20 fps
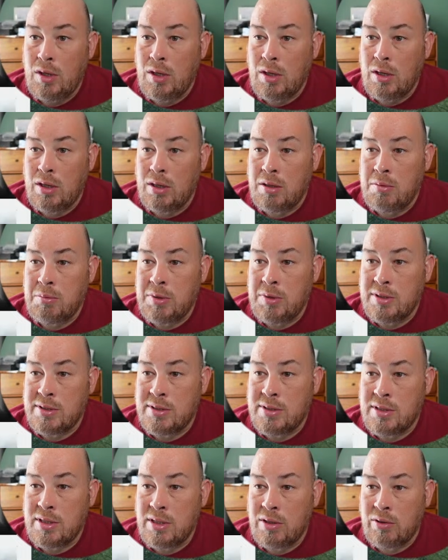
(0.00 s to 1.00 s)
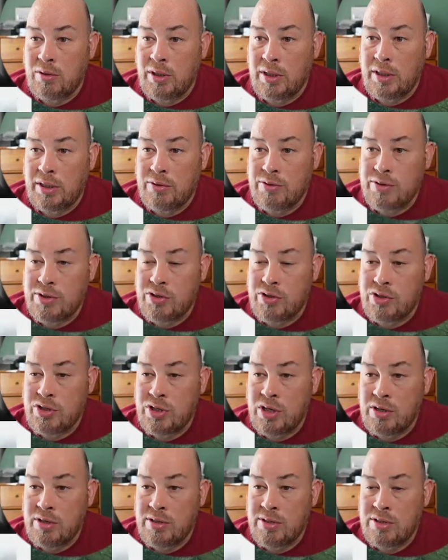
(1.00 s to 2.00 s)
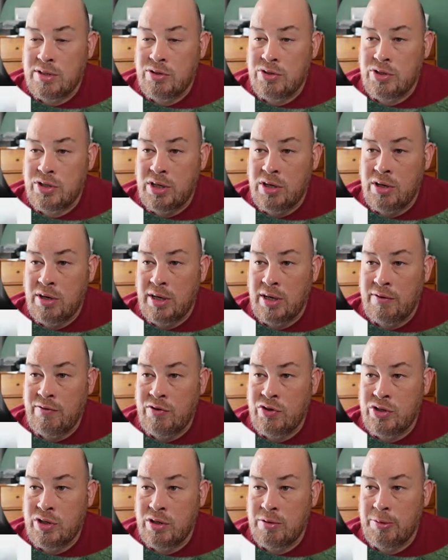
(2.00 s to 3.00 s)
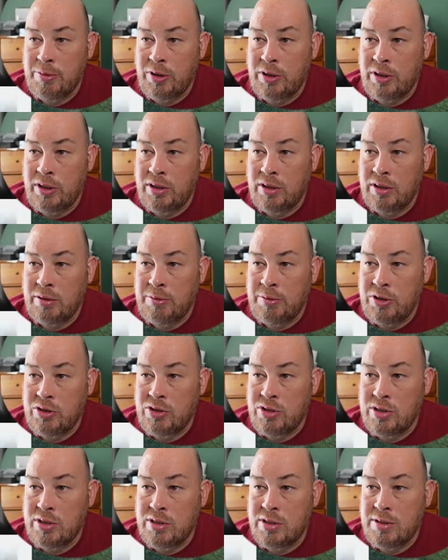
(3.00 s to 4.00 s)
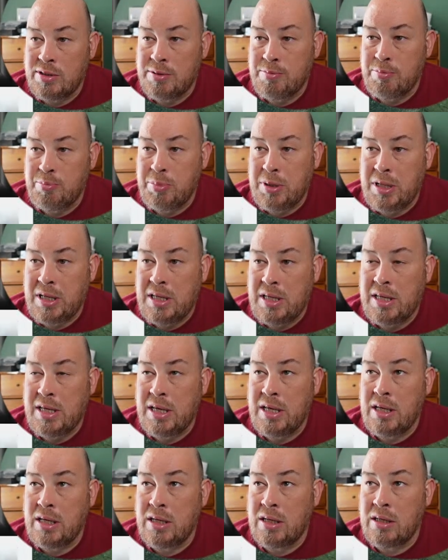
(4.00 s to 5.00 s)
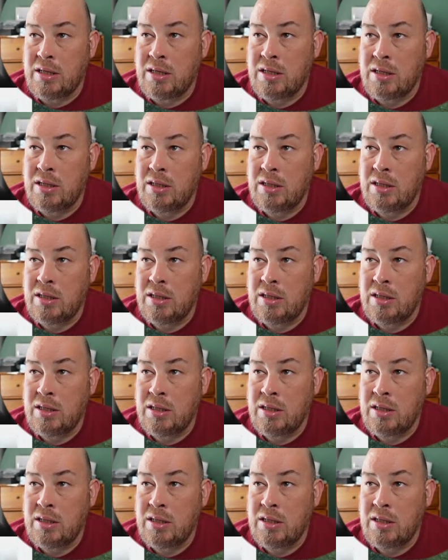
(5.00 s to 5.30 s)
Let me see. Hold on. There's a share. Is there a share? I have a share button here. Let me just peek in.